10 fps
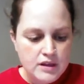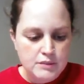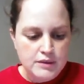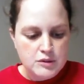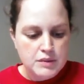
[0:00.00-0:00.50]

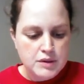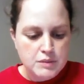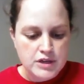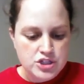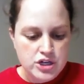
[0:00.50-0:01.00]
but the big
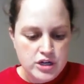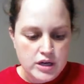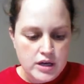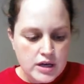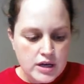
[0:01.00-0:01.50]

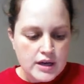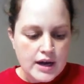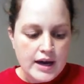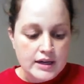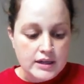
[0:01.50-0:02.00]
picture,
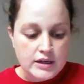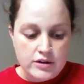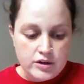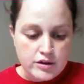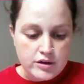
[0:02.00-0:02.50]
adding
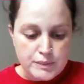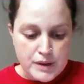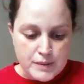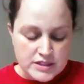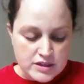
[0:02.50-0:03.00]
another
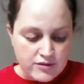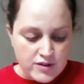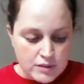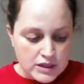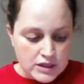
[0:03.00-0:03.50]
baby to the
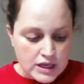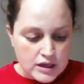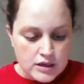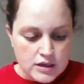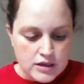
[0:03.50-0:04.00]
family,